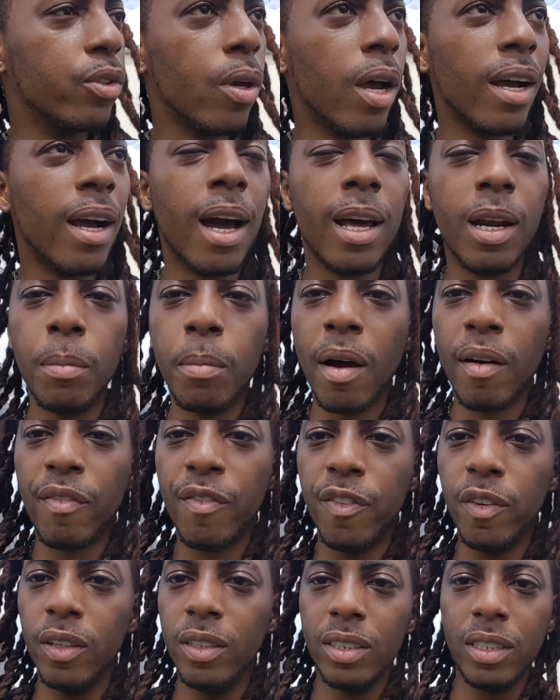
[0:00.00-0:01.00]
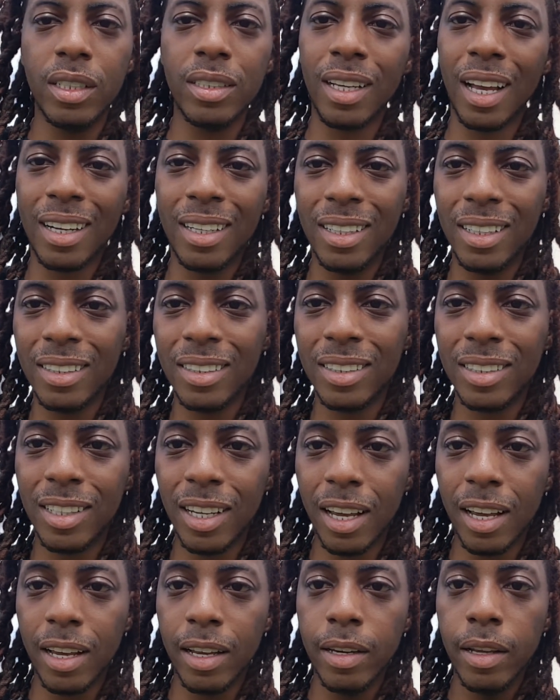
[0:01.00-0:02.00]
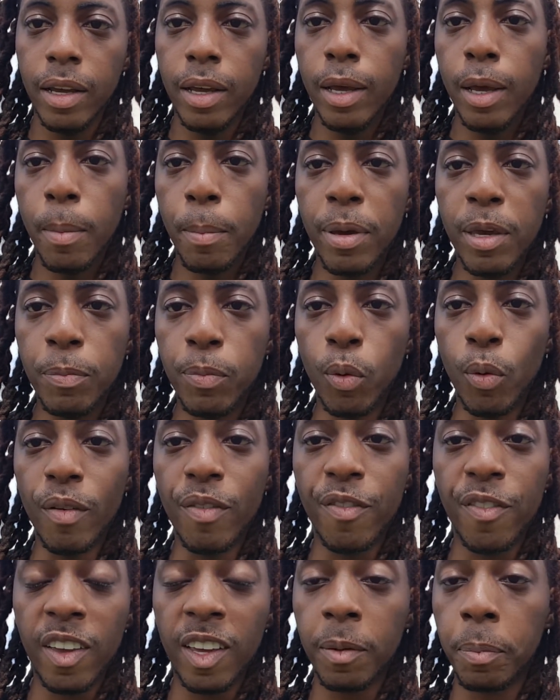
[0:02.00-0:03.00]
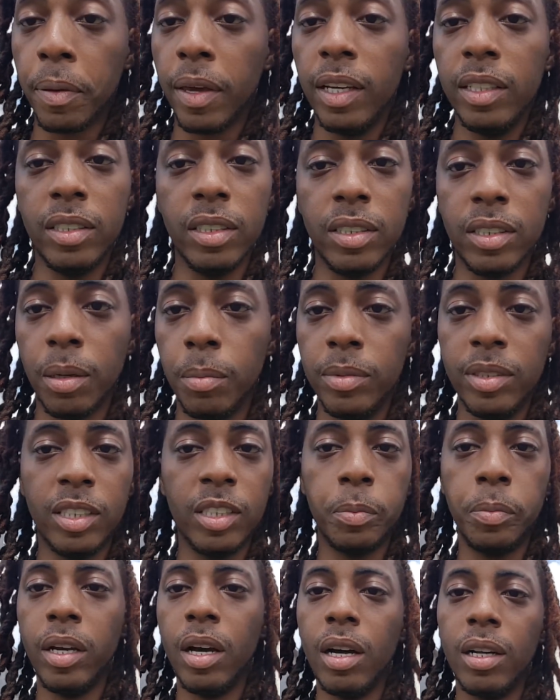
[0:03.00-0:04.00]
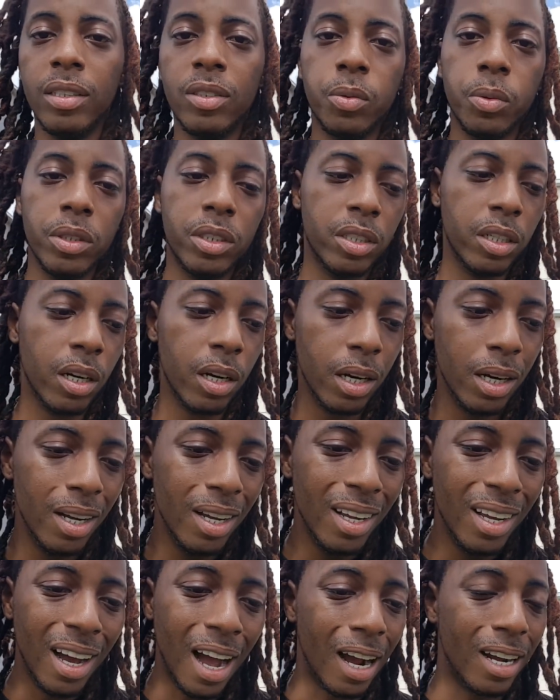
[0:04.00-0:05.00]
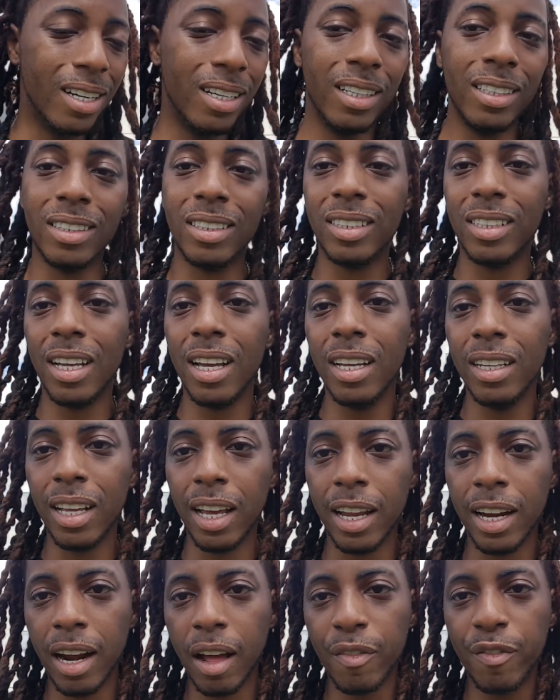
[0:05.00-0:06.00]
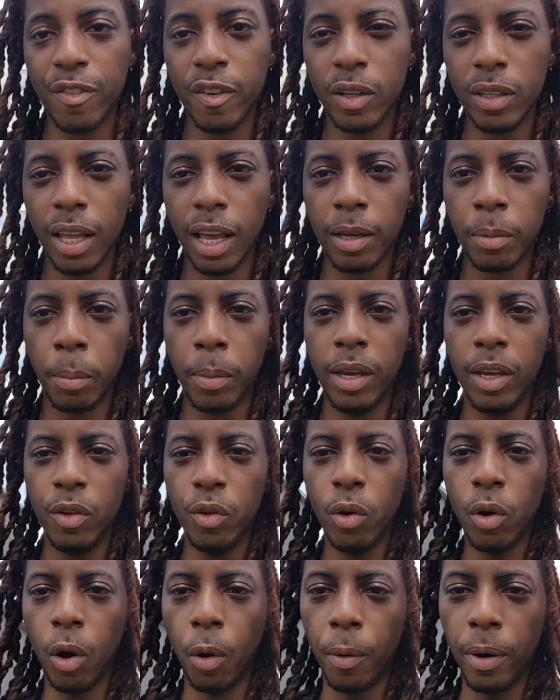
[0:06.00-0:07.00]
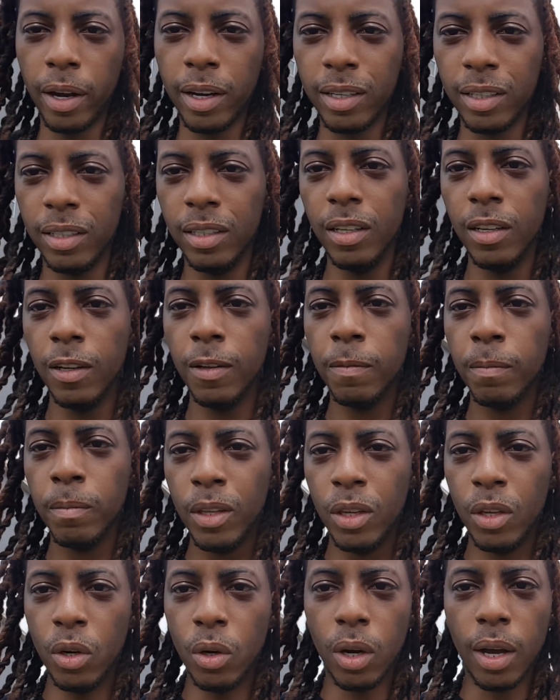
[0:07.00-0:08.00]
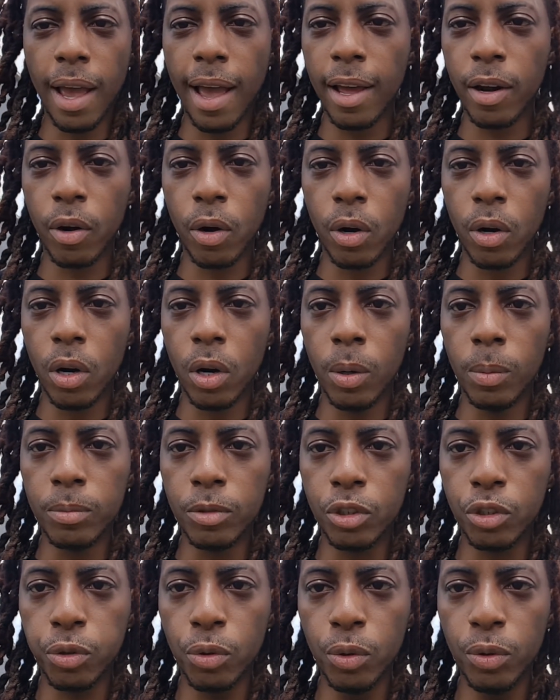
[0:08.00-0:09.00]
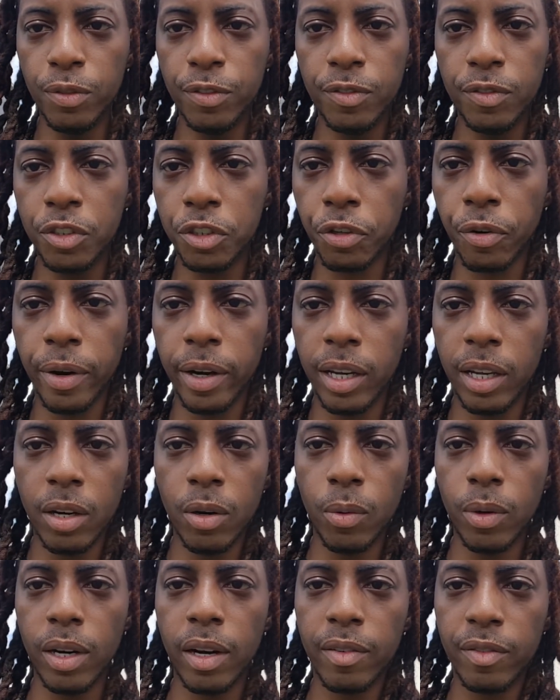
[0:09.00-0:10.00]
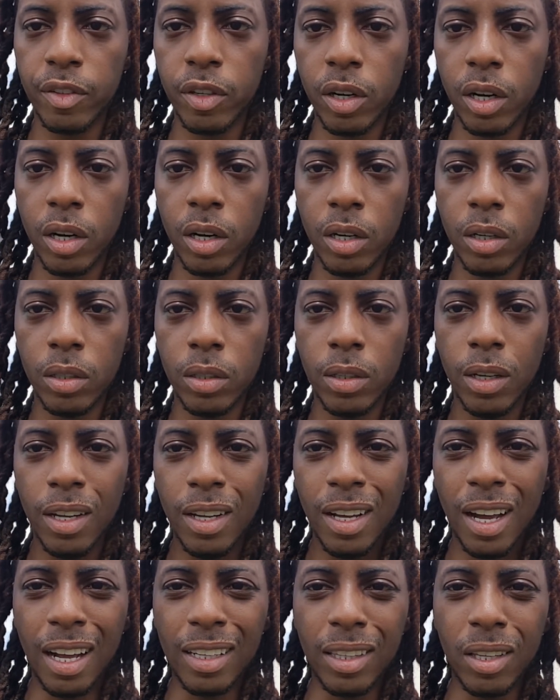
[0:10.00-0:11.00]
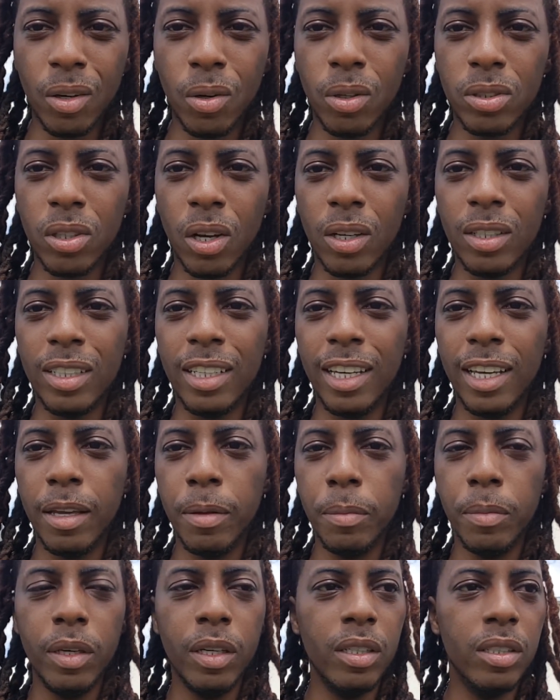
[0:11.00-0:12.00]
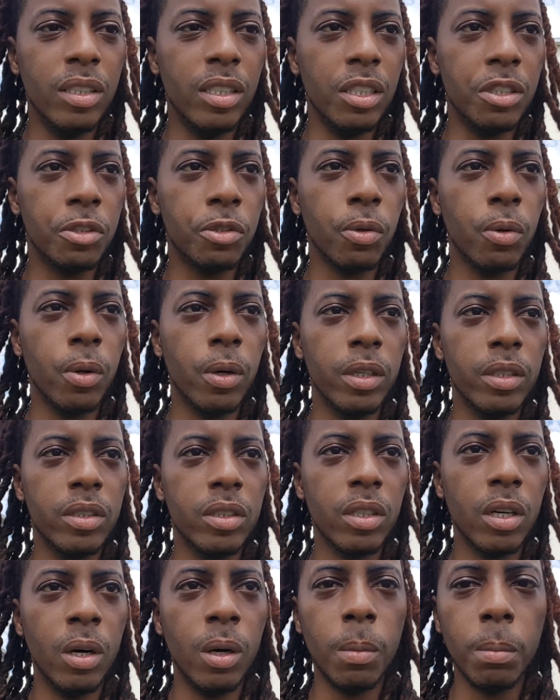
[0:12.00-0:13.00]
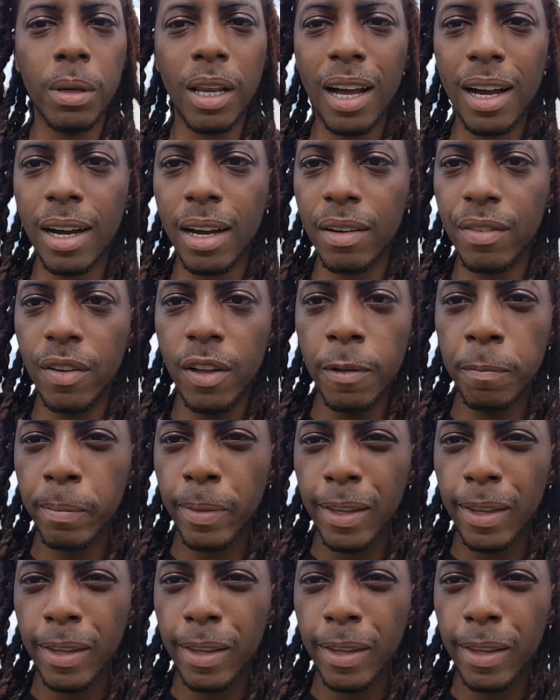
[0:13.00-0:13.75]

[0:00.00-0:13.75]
So I got in my feelings because I couldn't stand people with fake pages. I'm gonna just be honest with y'all. I couldn't stand that, and I felt like me and you already, you know, had our um truth treaty or whatever on. I think it was on DME Detroit's um live.